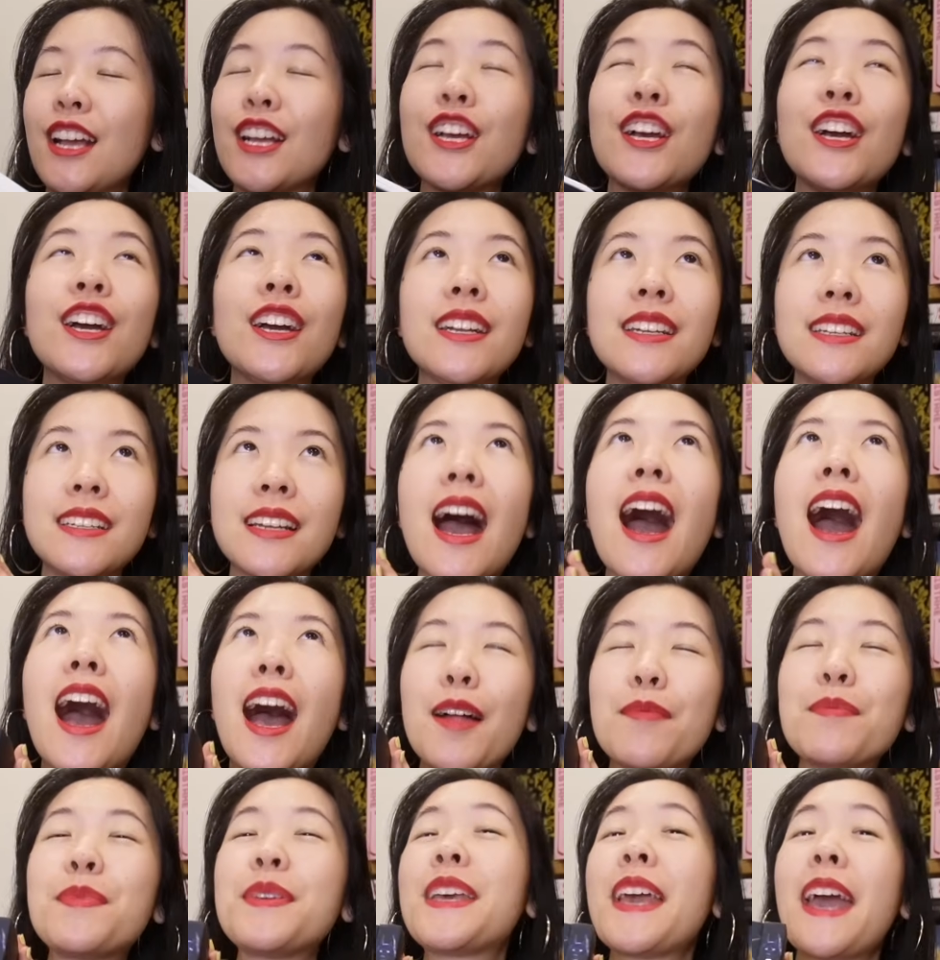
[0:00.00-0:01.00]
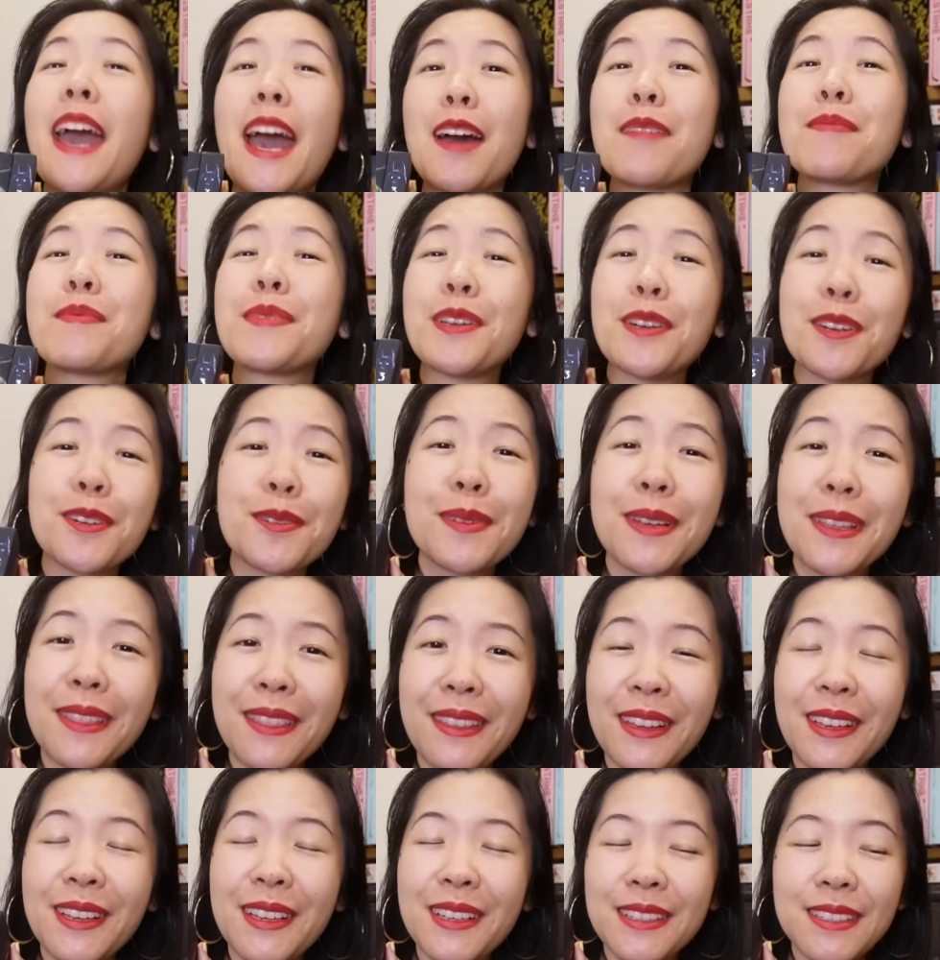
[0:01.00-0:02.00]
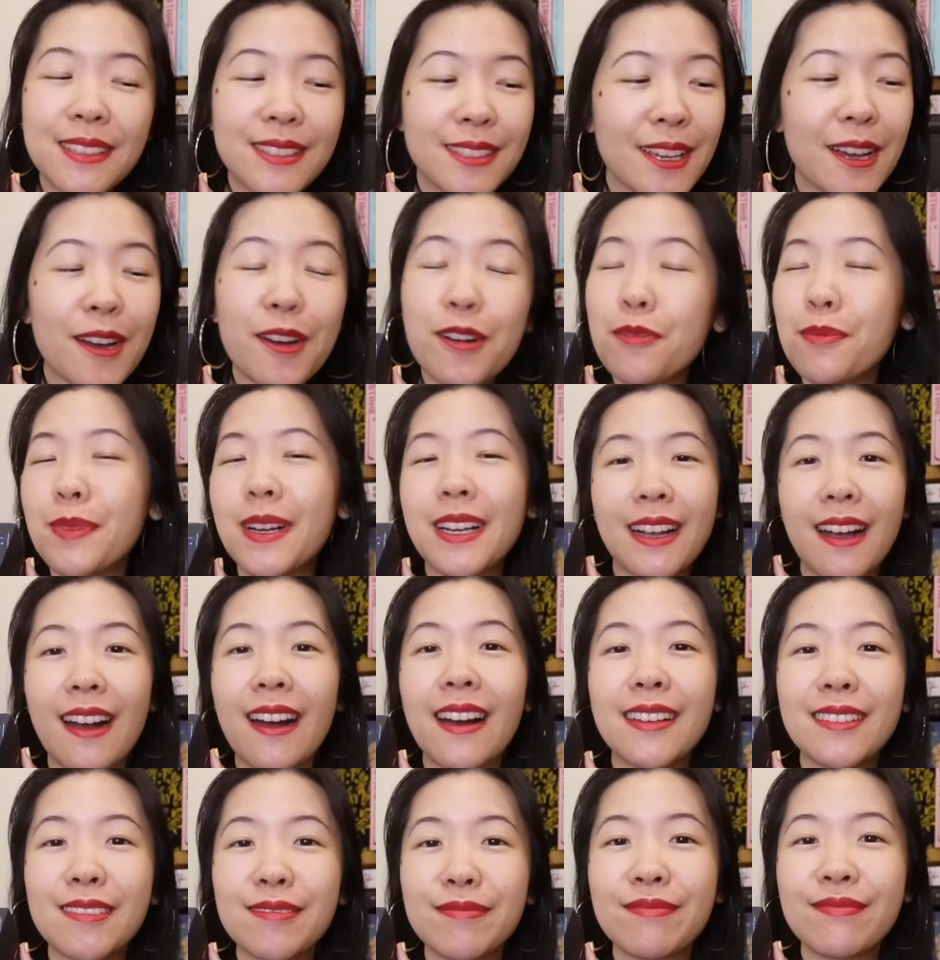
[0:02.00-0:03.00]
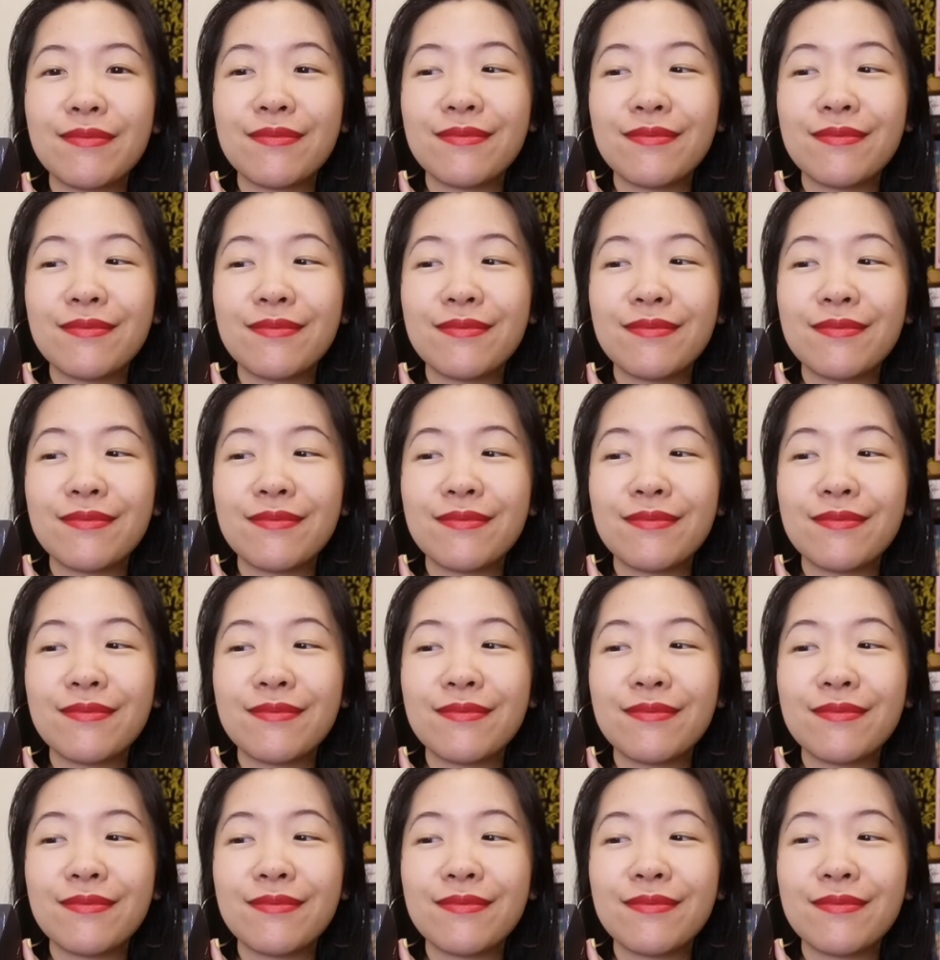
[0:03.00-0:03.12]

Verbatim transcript: could not be happier with these. Oh my god.